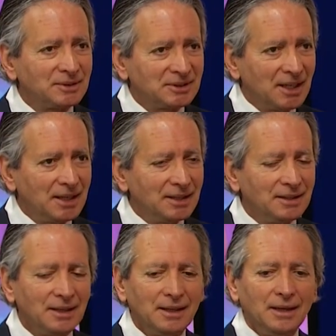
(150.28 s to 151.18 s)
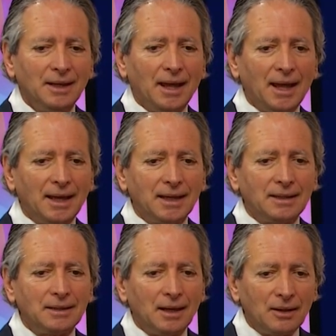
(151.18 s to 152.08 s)
State.
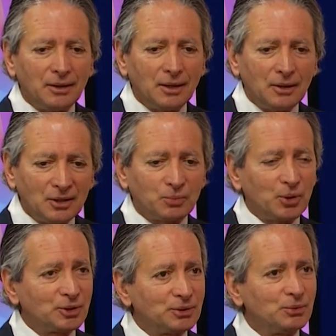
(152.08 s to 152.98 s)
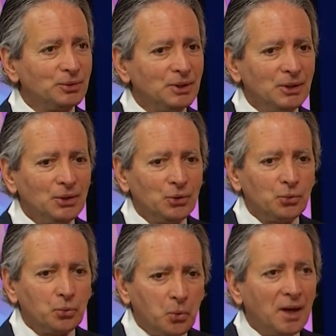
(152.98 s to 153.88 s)
And this person
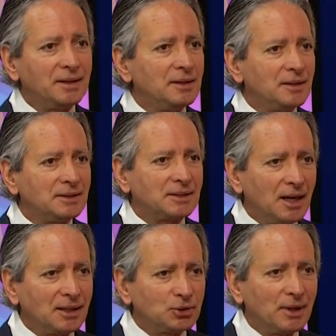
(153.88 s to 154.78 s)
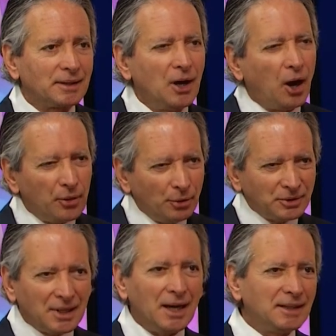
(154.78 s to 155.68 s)
won this contract. Are those
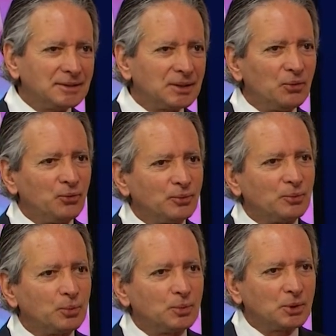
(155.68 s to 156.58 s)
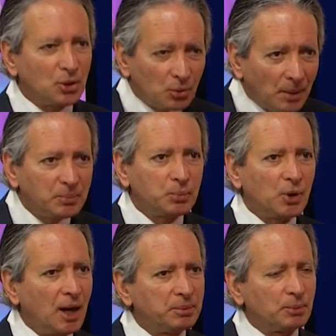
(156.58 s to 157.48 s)
the kinds of corrupt
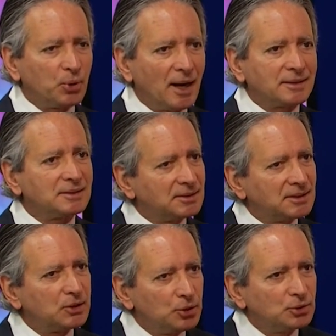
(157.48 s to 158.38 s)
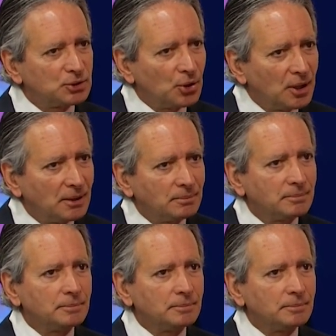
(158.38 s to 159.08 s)
practices that you saw?